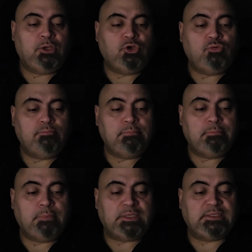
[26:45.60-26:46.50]
You
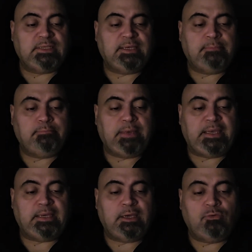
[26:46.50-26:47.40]
must
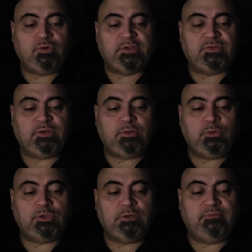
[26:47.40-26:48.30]
make
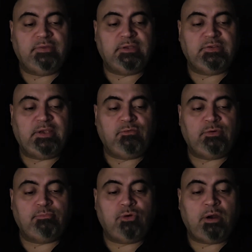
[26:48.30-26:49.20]
restitution for the
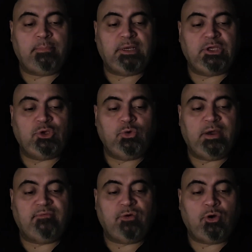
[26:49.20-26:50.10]
sacred property you
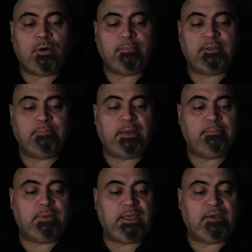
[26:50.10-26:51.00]
have harmed by
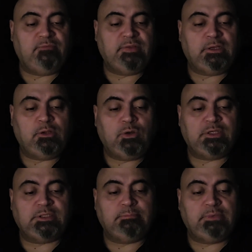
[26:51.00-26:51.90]
paying for the
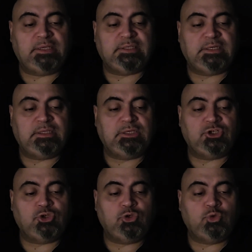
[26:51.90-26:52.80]
loss, plus an
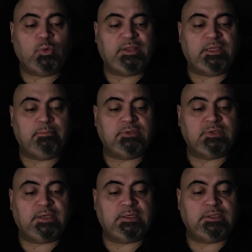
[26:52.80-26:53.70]
additional
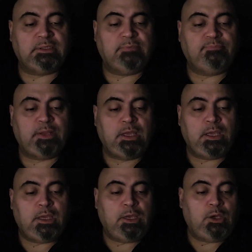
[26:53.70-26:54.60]
20%.
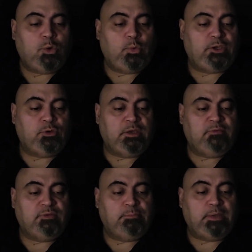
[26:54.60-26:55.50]
When you
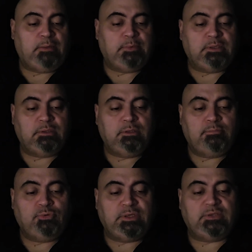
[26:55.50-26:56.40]
give the payment to the
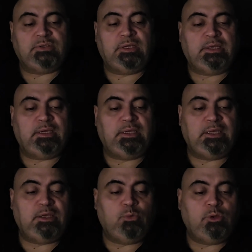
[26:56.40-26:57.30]
priest,
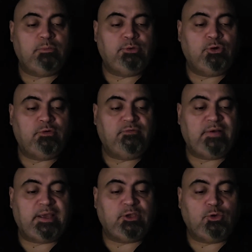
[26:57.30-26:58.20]
he will
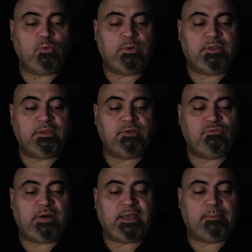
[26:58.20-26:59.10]
purify you with the
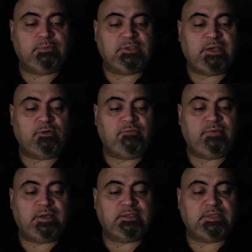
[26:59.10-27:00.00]
ram
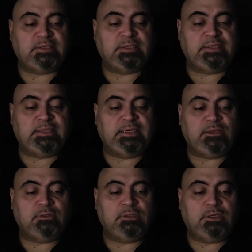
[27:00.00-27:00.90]
sacrificed as a
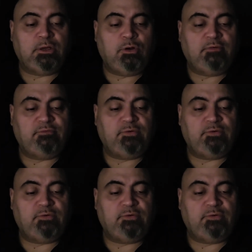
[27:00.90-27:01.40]
guilt offering.